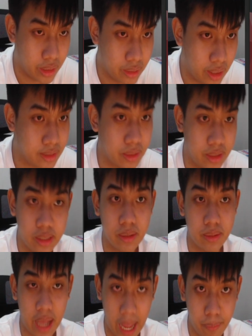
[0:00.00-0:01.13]
this
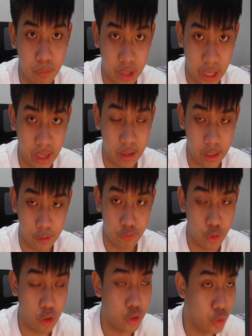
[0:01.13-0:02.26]
time, okay, if
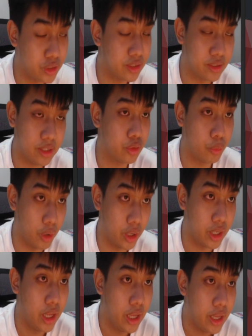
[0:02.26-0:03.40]
you're using 6 to 1,
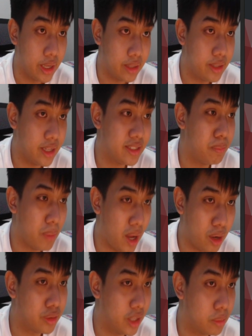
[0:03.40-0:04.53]
it doesn't
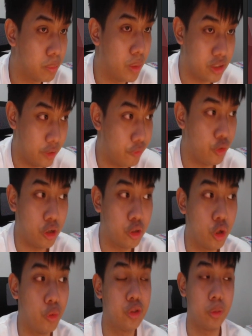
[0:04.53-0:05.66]
matter that much if you are
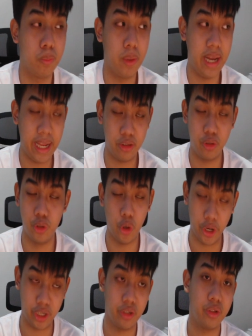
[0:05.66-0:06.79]
going to be late to
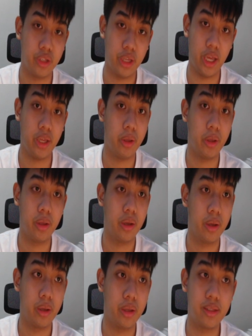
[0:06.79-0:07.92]
join. Okay,
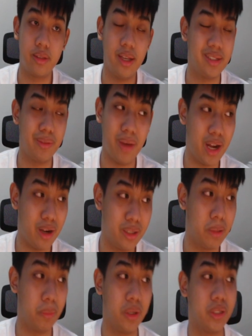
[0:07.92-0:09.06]
it doesn't matter
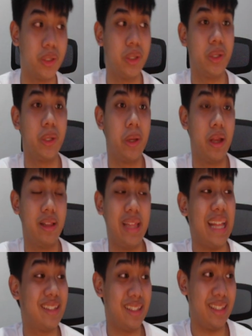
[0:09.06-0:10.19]
that much.
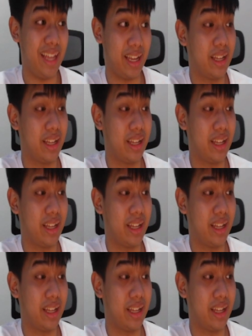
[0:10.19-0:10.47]
That's the thing.